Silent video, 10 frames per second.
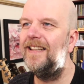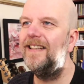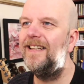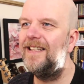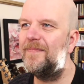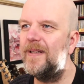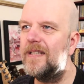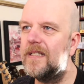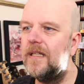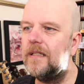It's been a
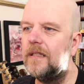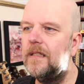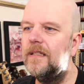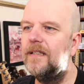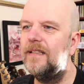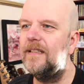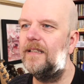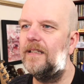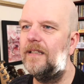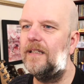study
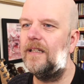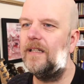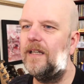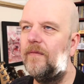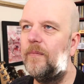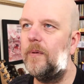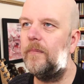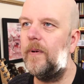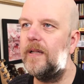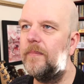of
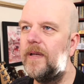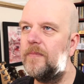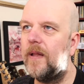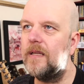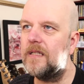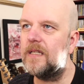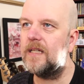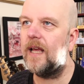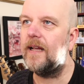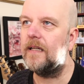where the best place to
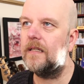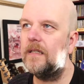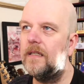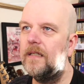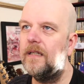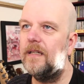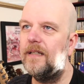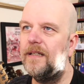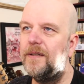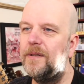stand.
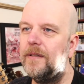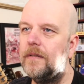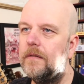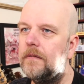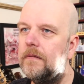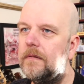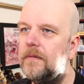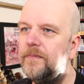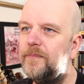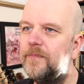Right?
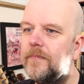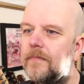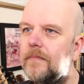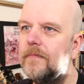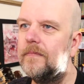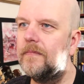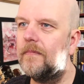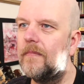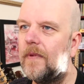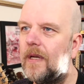
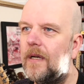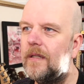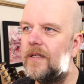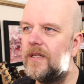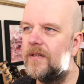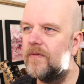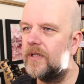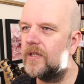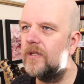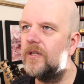This is
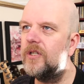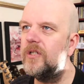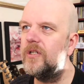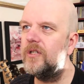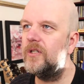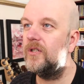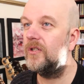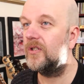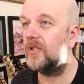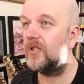
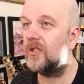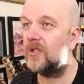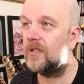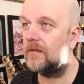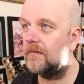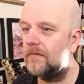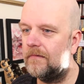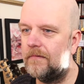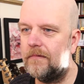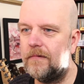researchers.
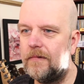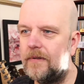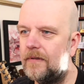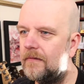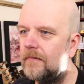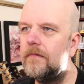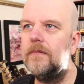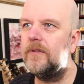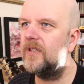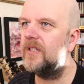
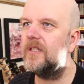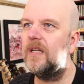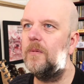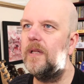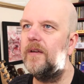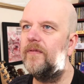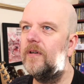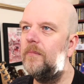Does it say where they're from?